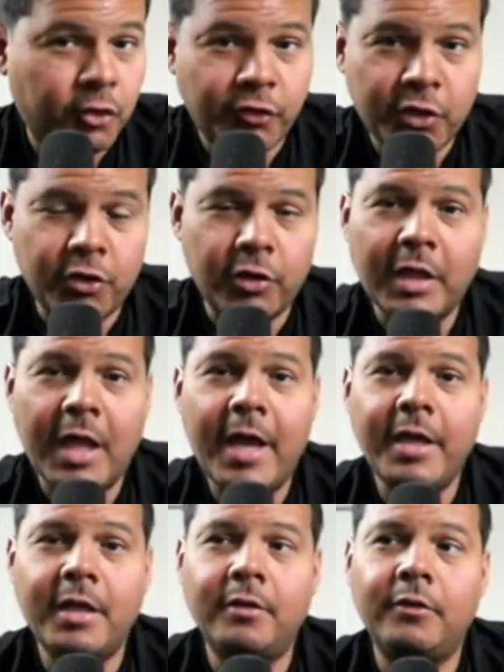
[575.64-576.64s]
choosing your
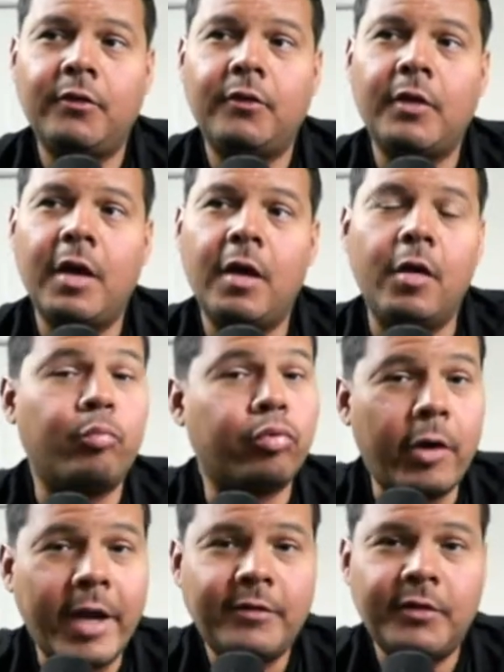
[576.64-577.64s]
clients uh,
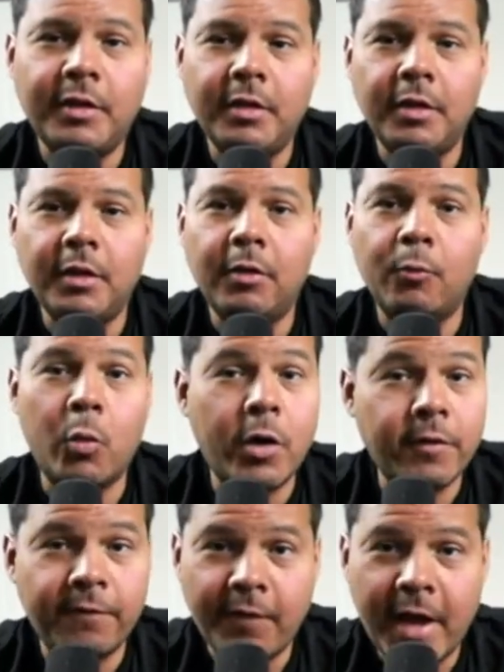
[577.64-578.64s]
pricing uh,
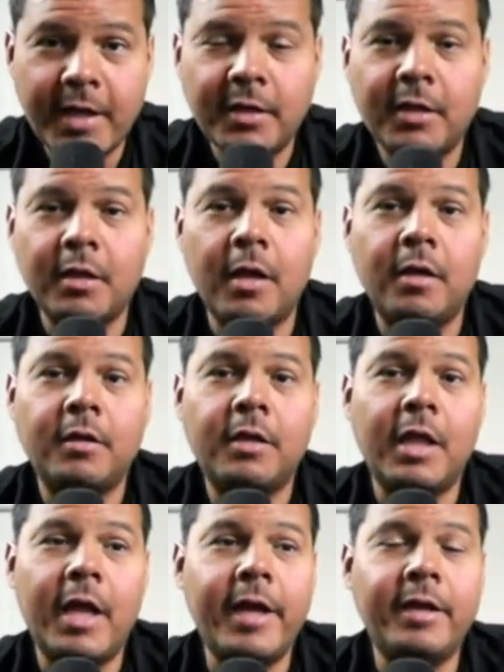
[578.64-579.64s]
where to find uh,
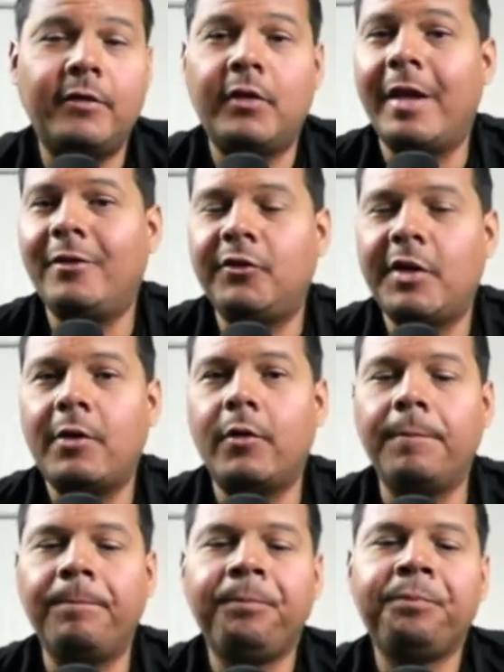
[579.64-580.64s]
clients
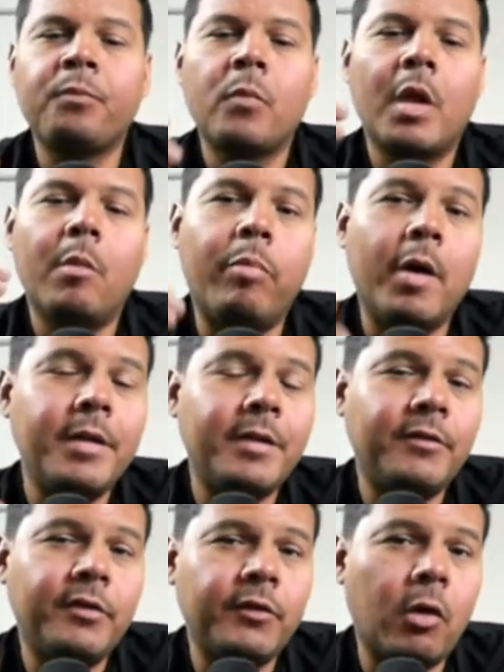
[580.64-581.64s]
etc but
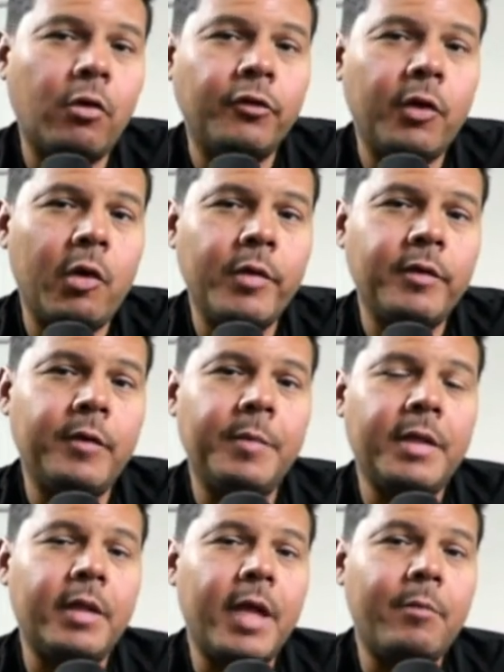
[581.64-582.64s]
this is also going to
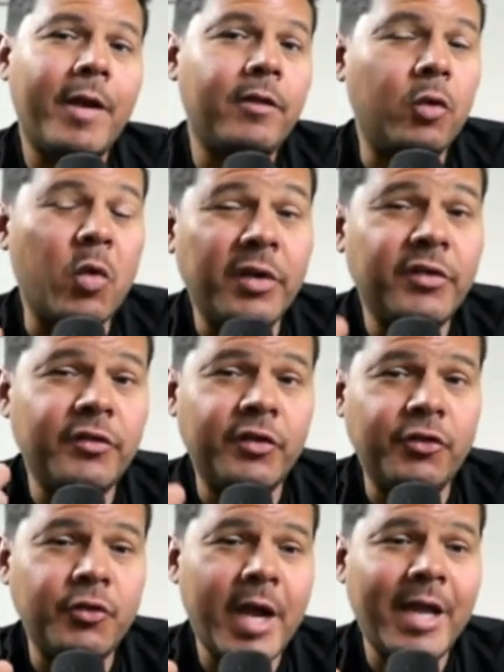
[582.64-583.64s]
be led by the questions
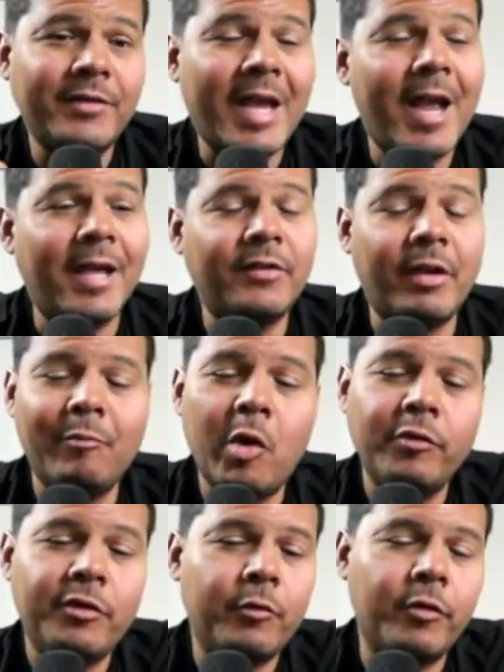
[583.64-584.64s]
that you guys ask i'm
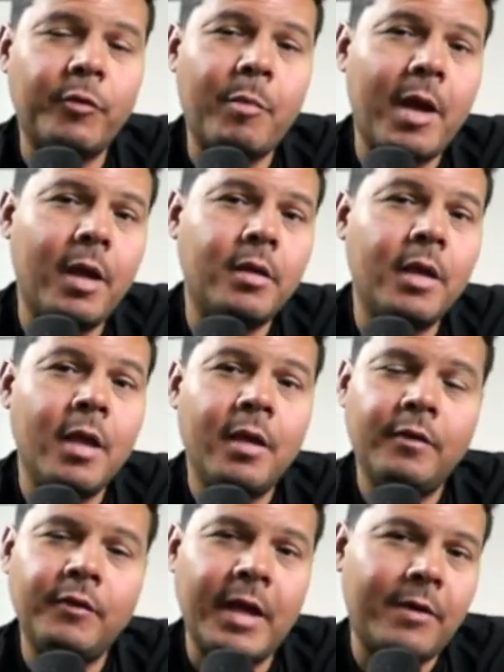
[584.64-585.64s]
going to respond
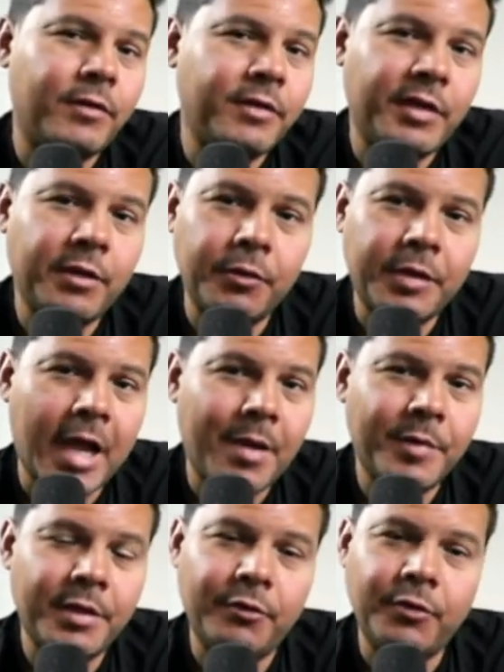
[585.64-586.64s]
to every single
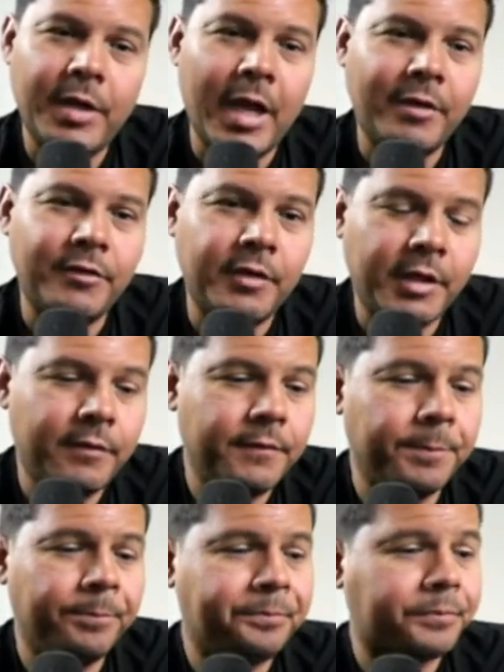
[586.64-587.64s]
comment that you guys
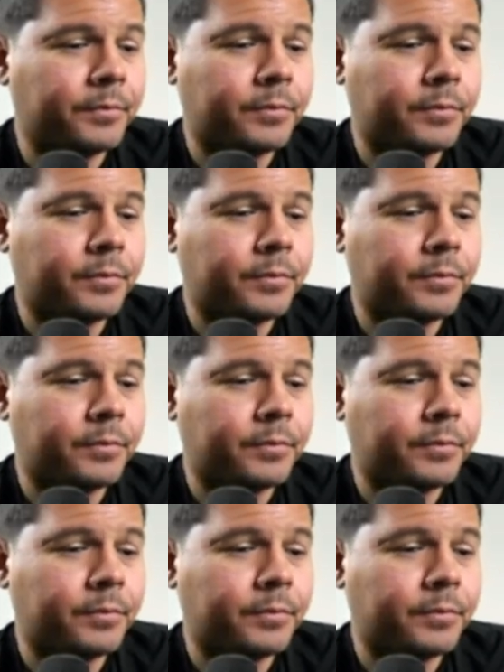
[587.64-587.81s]
leave